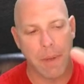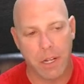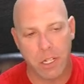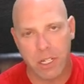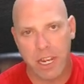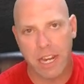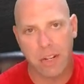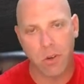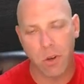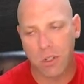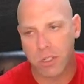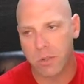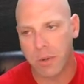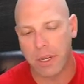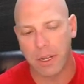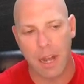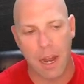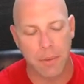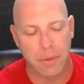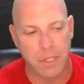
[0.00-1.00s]
I just can't draw a
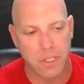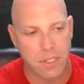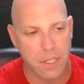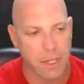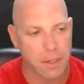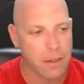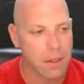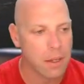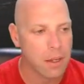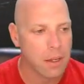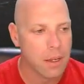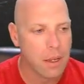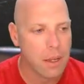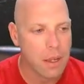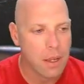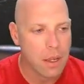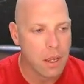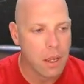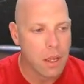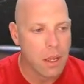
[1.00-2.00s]
straight line with this thing.
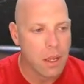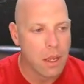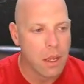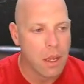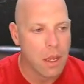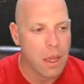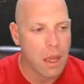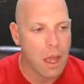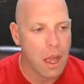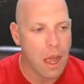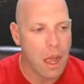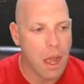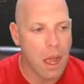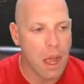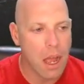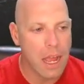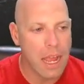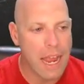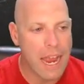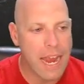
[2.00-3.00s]

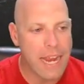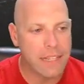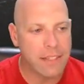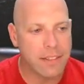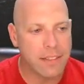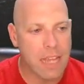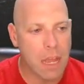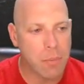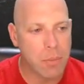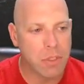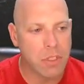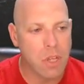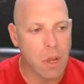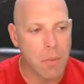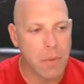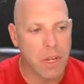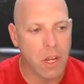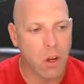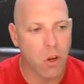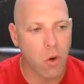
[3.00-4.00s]
Uh, eight step is
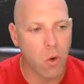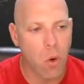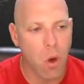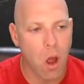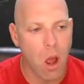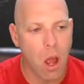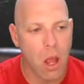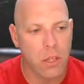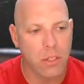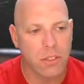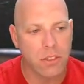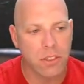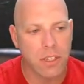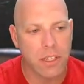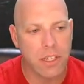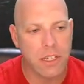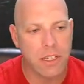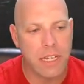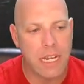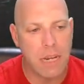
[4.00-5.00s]
coming across,
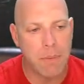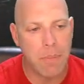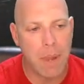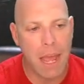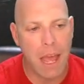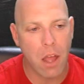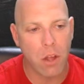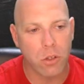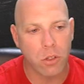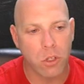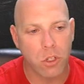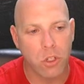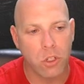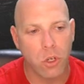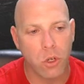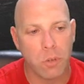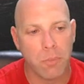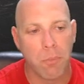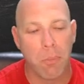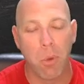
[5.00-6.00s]
and the deep out
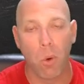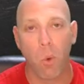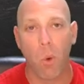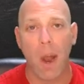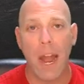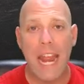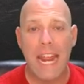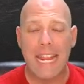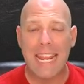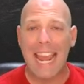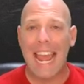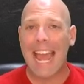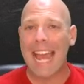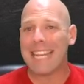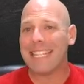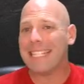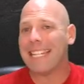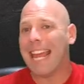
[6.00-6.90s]
should break at